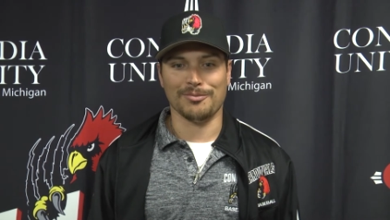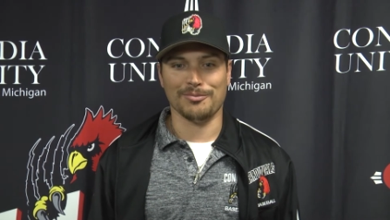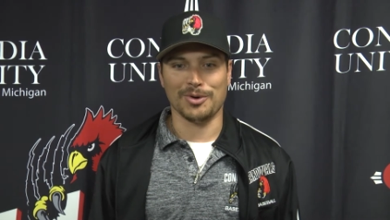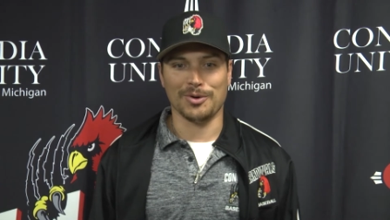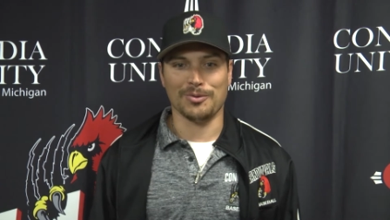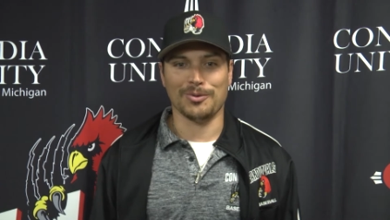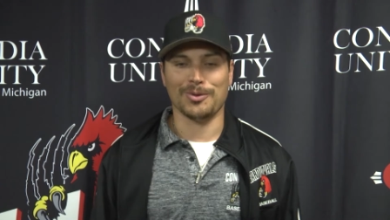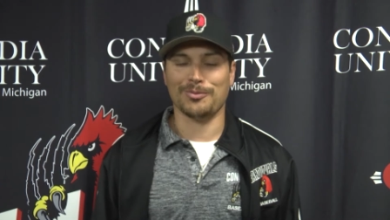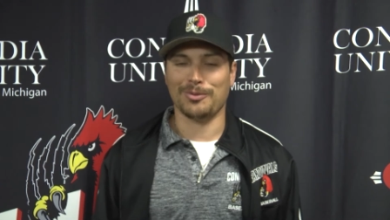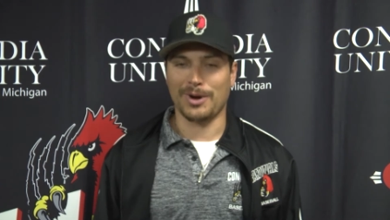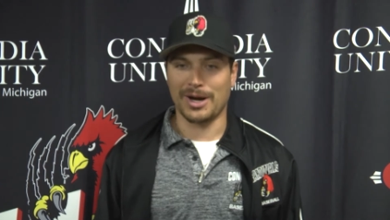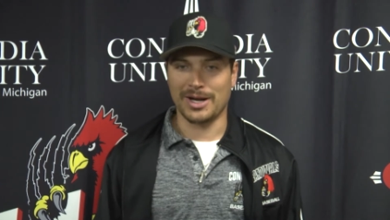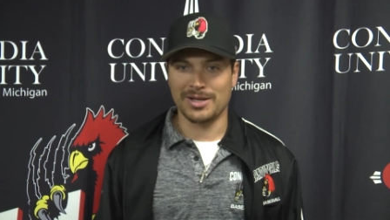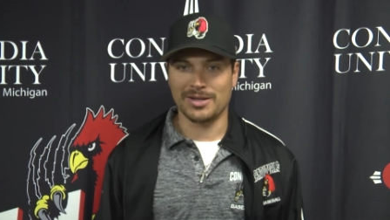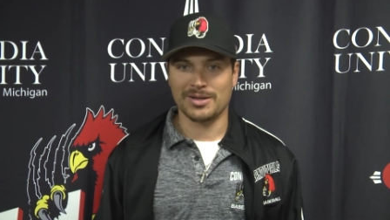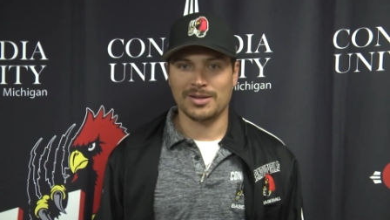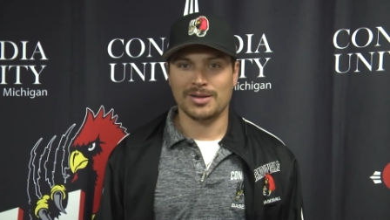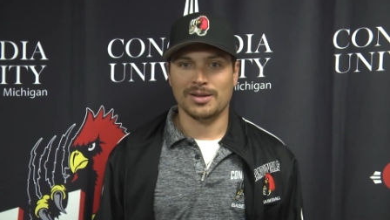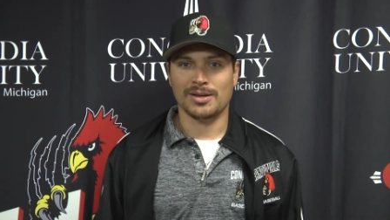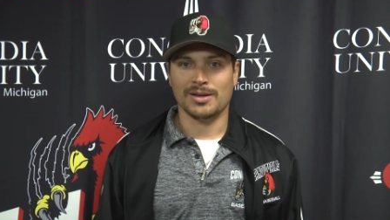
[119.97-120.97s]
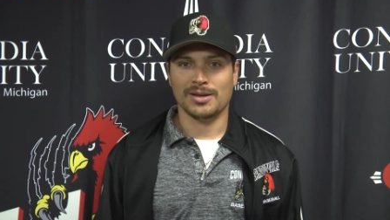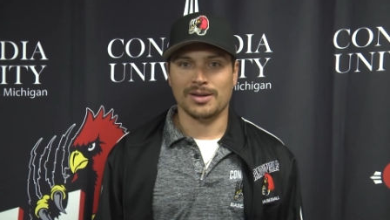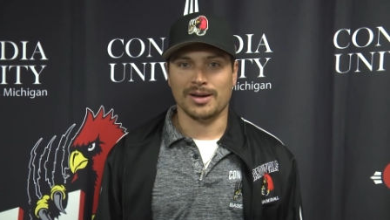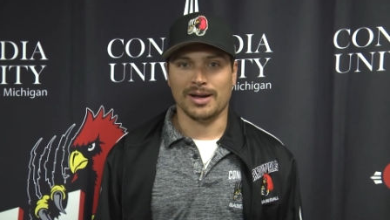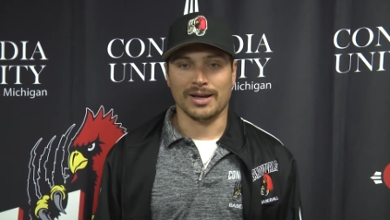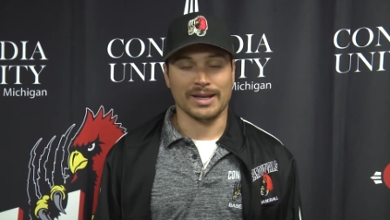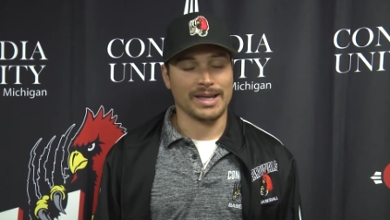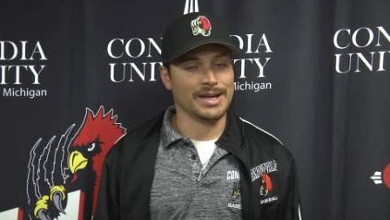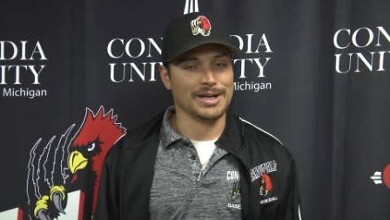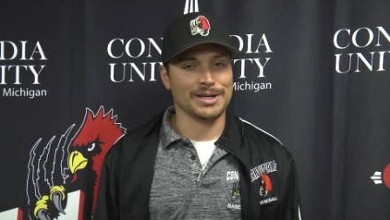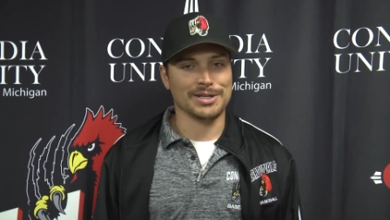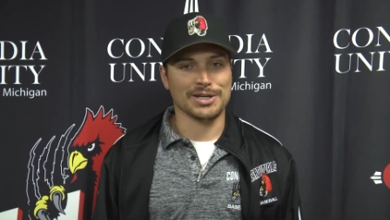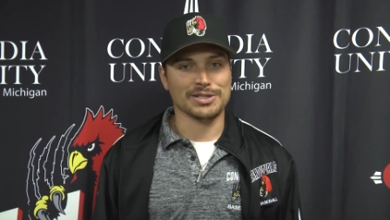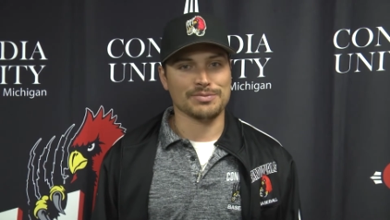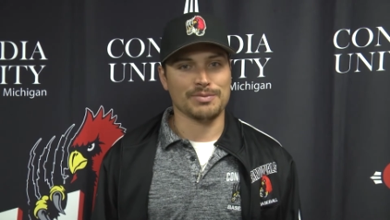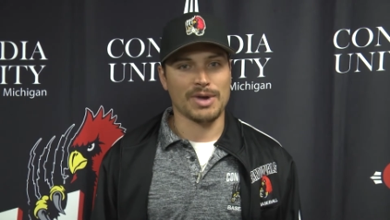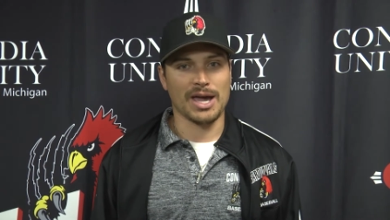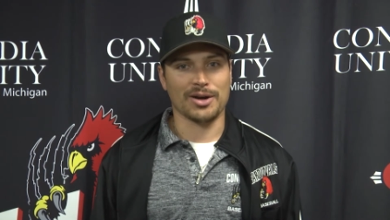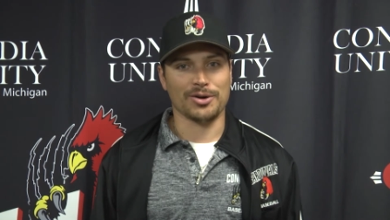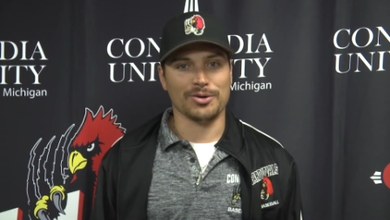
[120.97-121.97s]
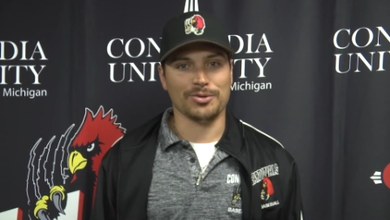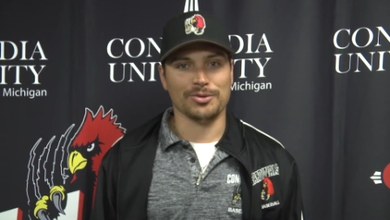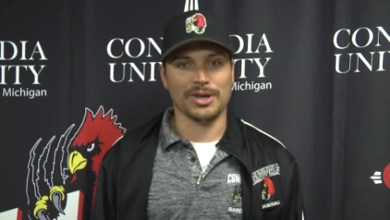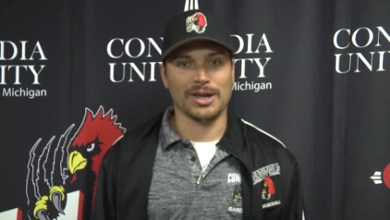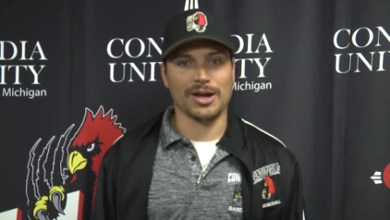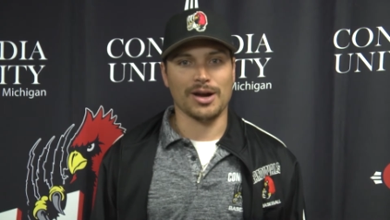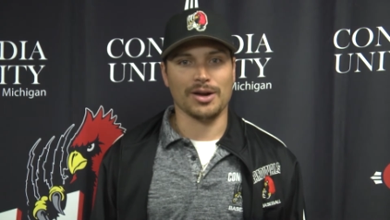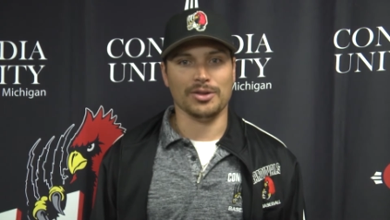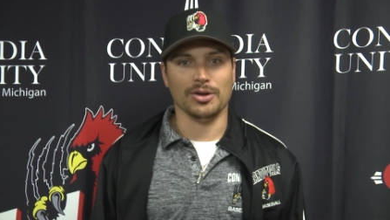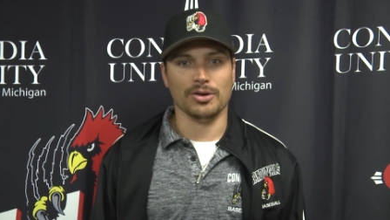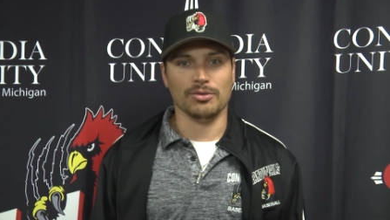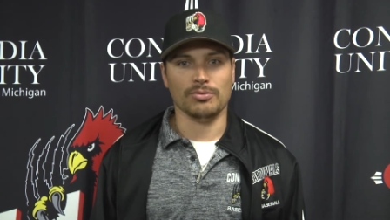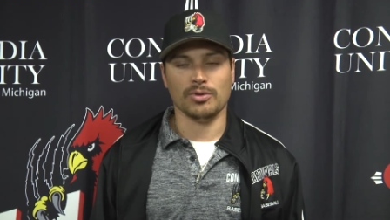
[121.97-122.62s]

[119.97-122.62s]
But we're ready. Again, it doesn't matter who they are, though.